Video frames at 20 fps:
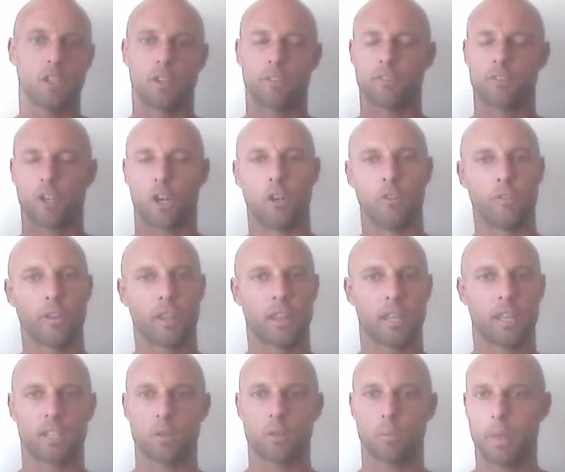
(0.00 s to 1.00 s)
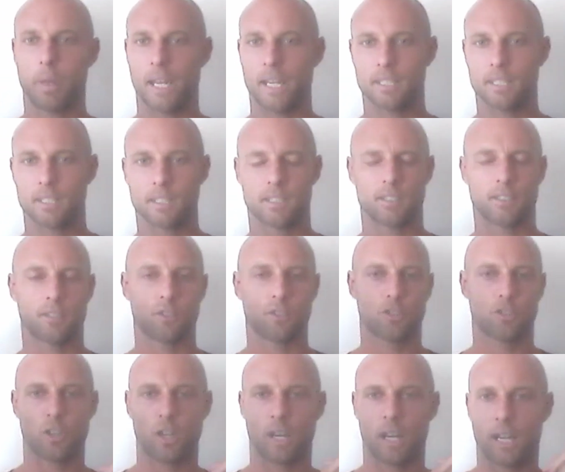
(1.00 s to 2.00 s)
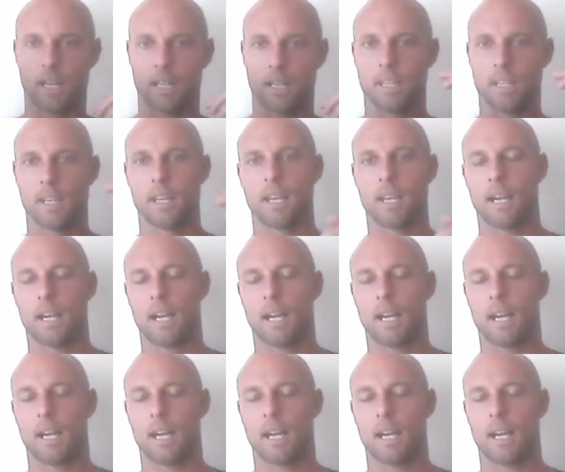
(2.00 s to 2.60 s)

You don't have to overthink your paces, your stride.